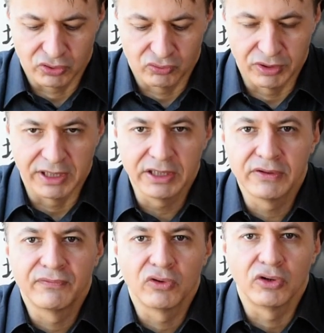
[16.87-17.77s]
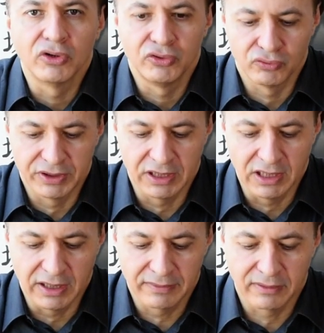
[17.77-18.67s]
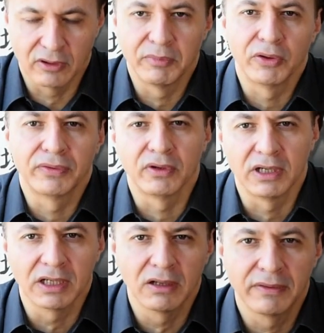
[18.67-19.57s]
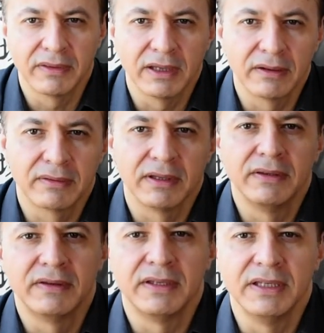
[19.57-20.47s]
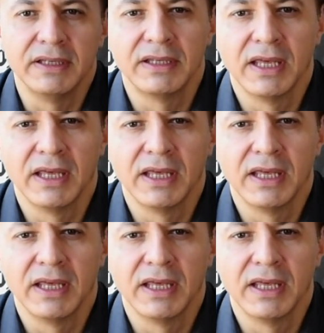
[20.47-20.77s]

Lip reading: today for a new tea class about the little things in tea